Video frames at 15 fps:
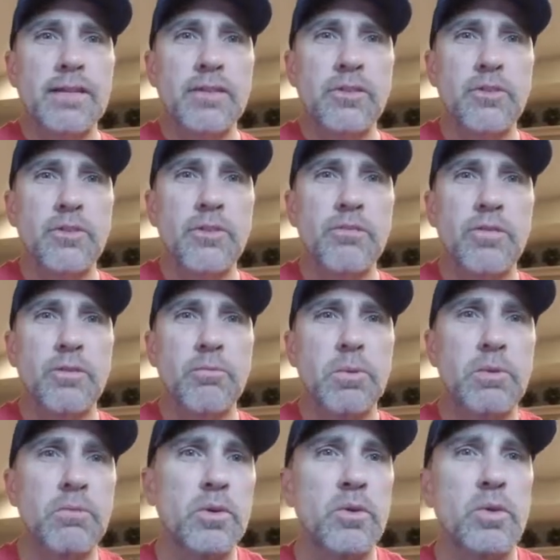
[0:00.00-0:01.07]
different from
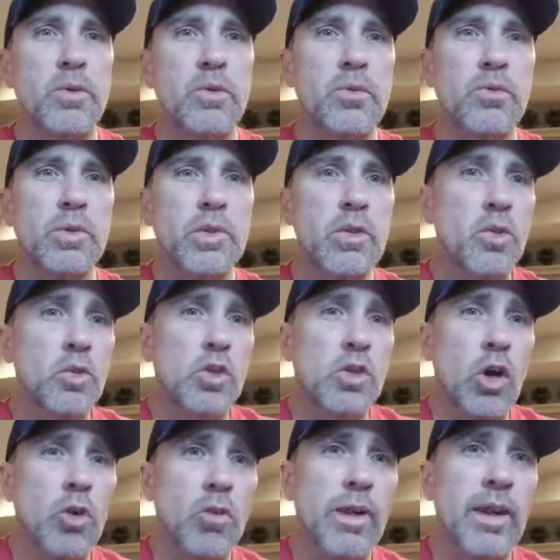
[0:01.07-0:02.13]
people who
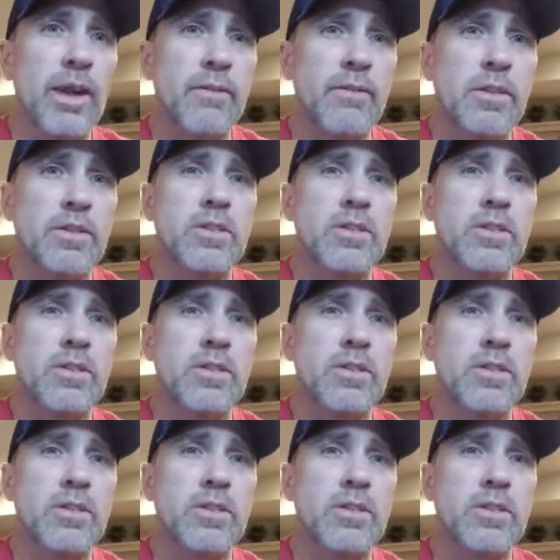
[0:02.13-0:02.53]
don't have it.